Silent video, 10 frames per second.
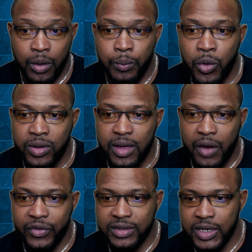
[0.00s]
Both
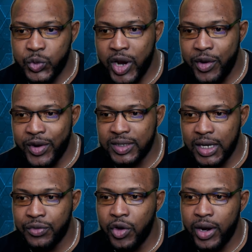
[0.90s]
officers were
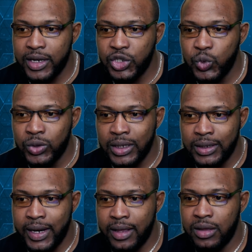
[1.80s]
arrested following the
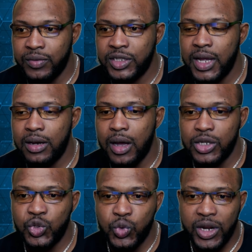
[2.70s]
shooting death of
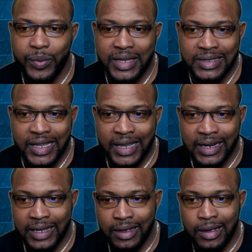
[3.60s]
Sheldon Jr. Biggs
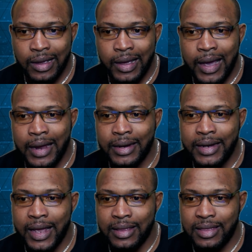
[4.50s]
Daly and
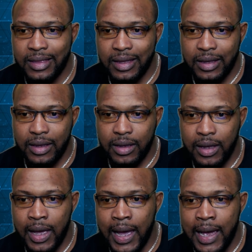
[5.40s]

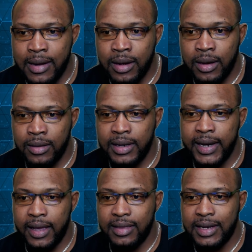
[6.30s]
the
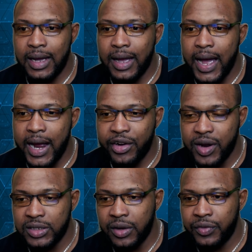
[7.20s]
death in a car
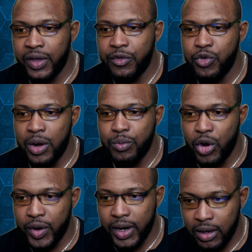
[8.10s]
crash of Kevron
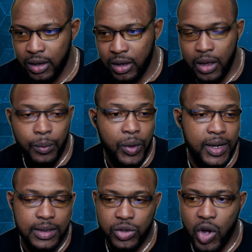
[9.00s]
Burrell.
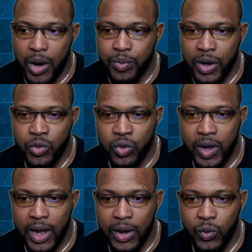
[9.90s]
Police Corporal
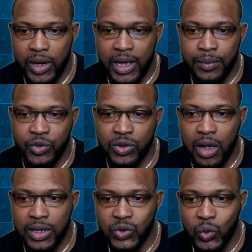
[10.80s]
Rohan Williams was
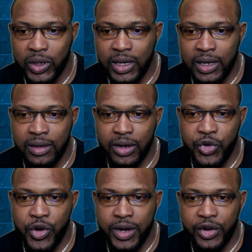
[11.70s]
also killed
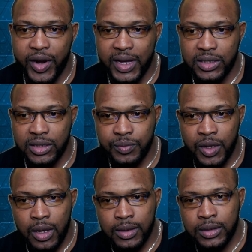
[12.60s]
during the crash.
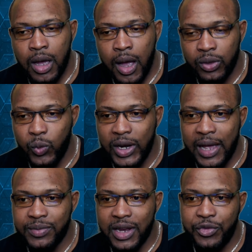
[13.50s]
Scott, Williams
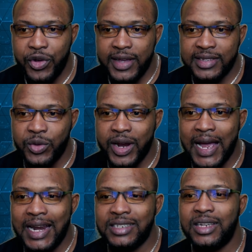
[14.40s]
and Fraser were
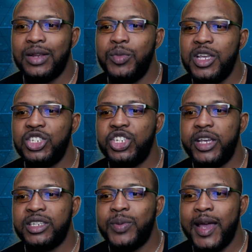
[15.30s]
allegedly being
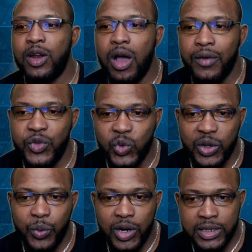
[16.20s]
chased by an off-duty
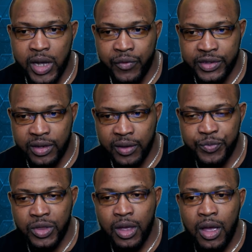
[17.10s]
police officer
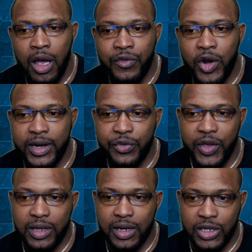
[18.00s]
following the
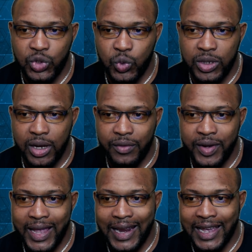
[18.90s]
fatal shooting of
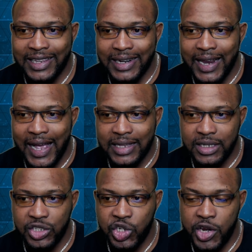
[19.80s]
Daly at a dance in
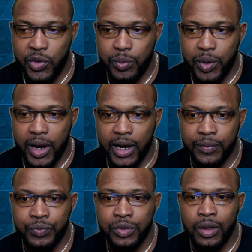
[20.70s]
Chedwin Park,
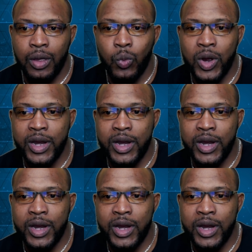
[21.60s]
when they